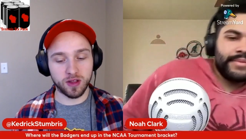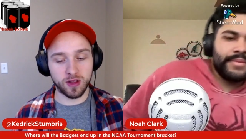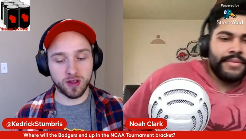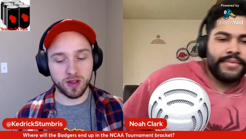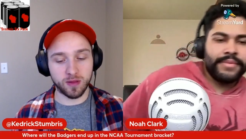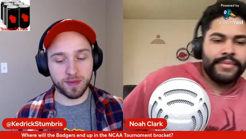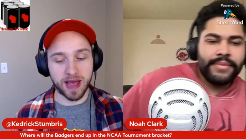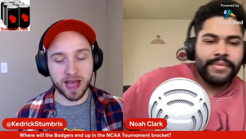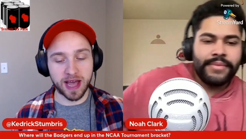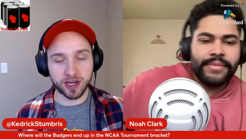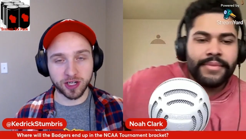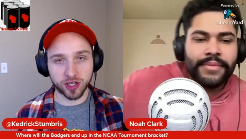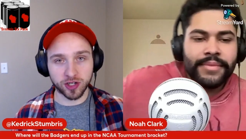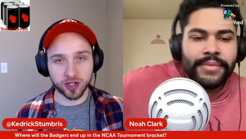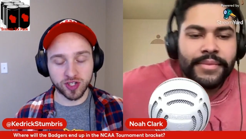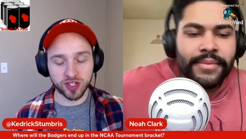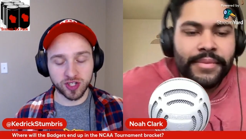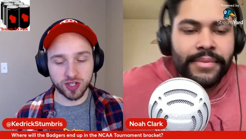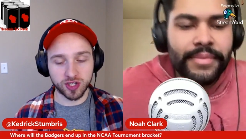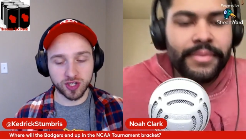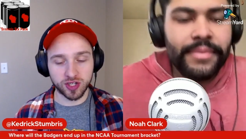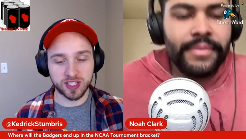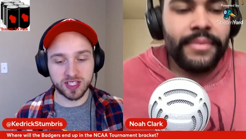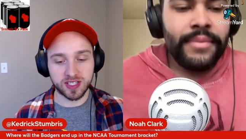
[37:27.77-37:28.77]
Speaker 1: The
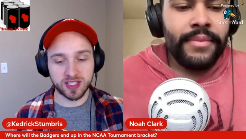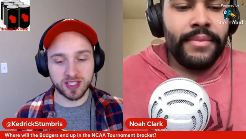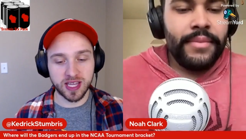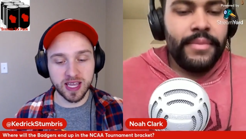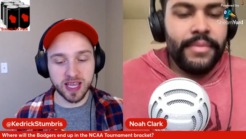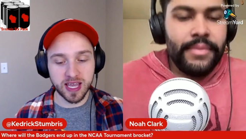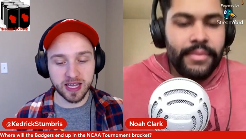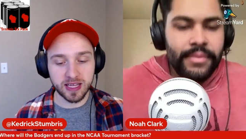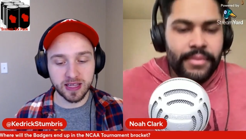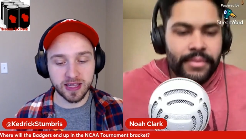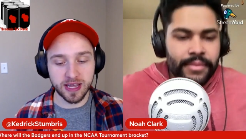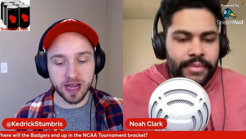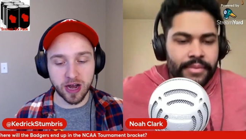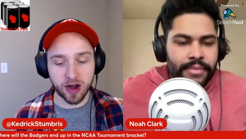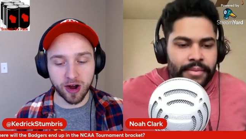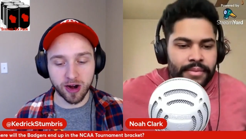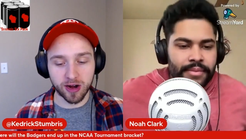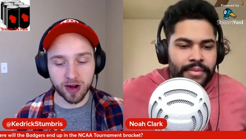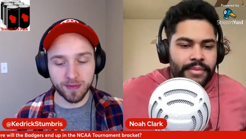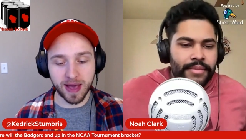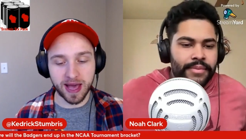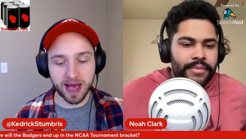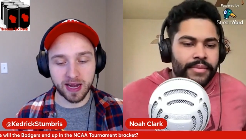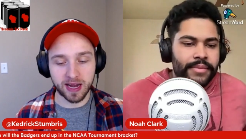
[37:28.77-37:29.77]
Badgers seeking the
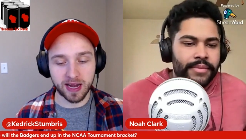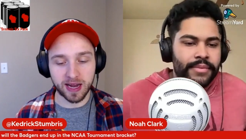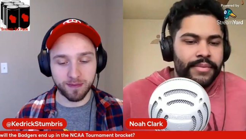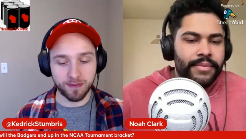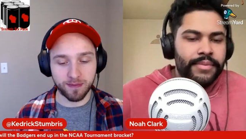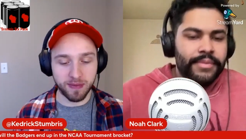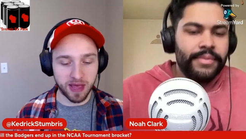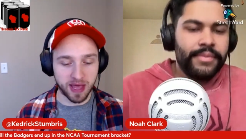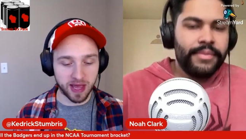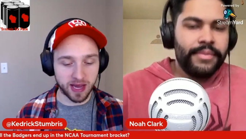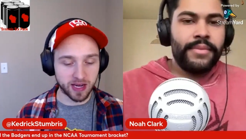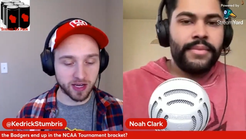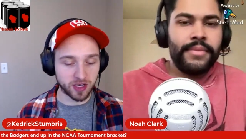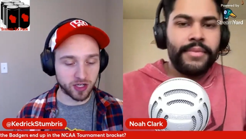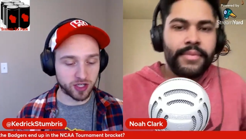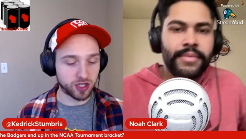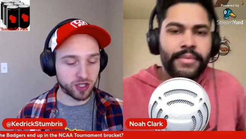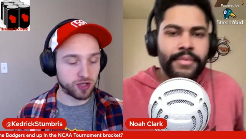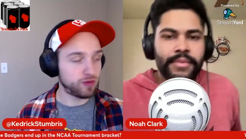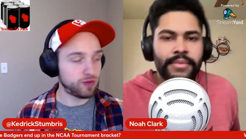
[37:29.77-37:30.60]
automatic bid to